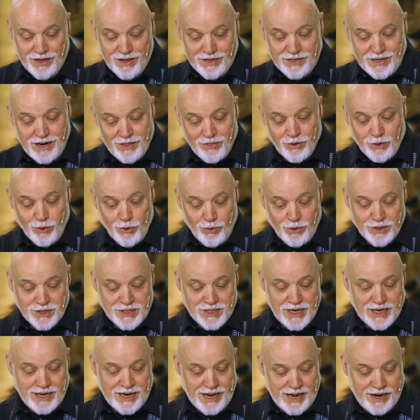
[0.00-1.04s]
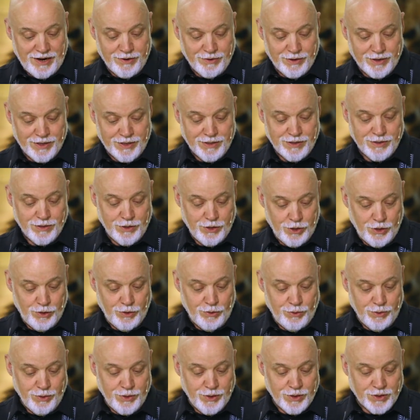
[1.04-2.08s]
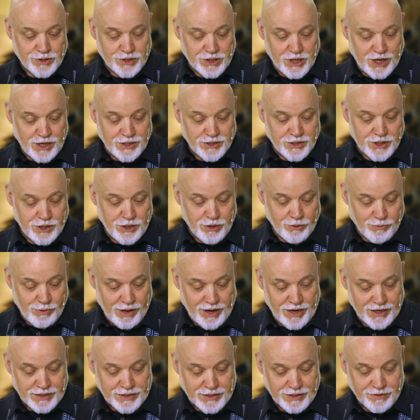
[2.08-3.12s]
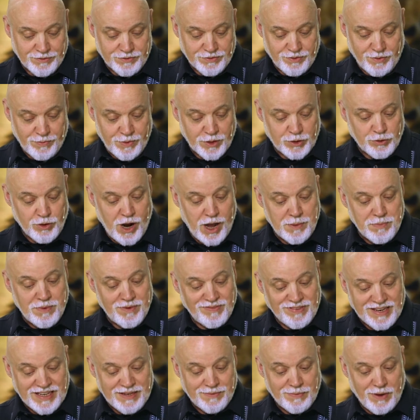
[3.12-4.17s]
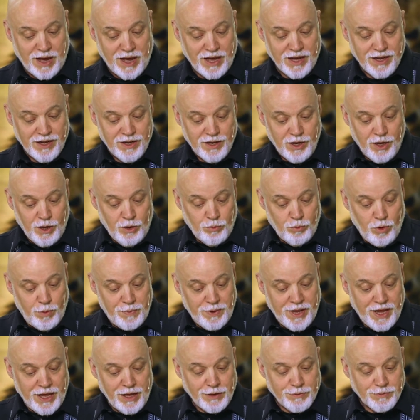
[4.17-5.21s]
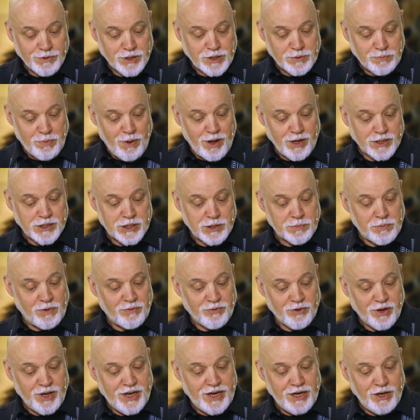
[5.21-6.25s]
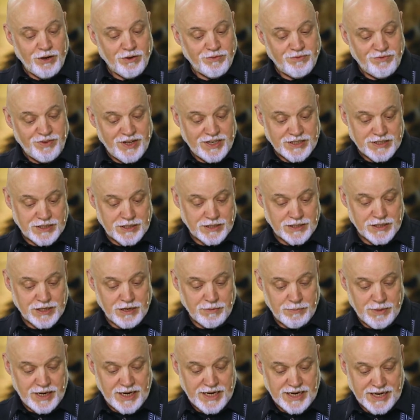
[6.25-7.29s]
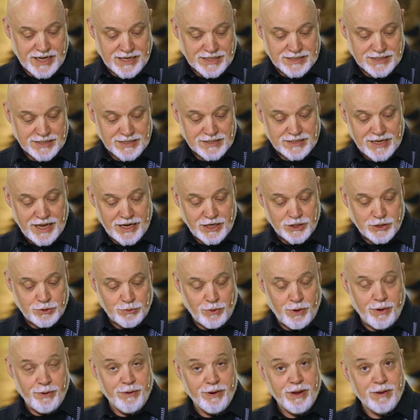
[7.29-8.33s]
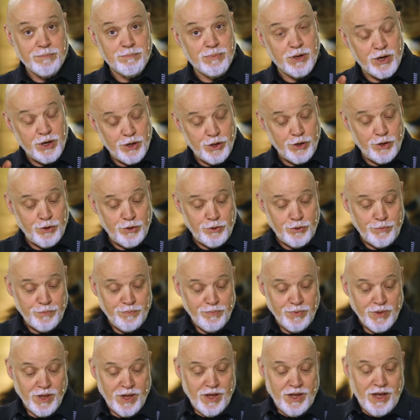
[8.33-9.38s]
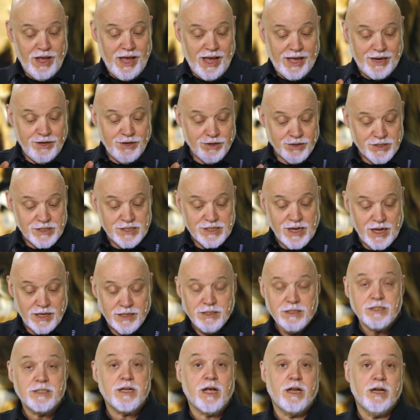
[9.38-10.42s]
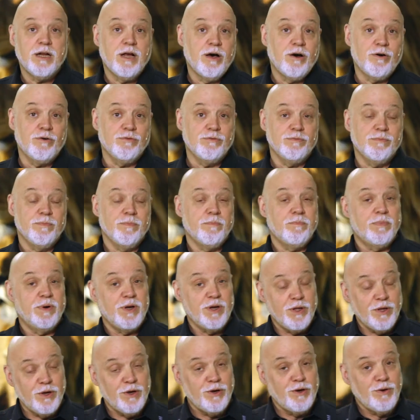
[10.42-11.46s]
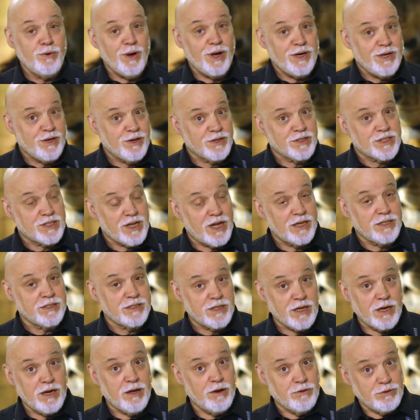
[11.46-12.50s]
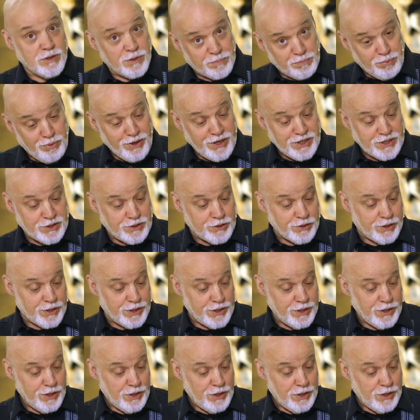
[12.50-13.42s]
Now the Lord said to Aaron, "You, your sons, and your relatives from the tribe of Levi will be held responsible for any offenses committed against the sanctuary, but you and your sons alone, the priesthood,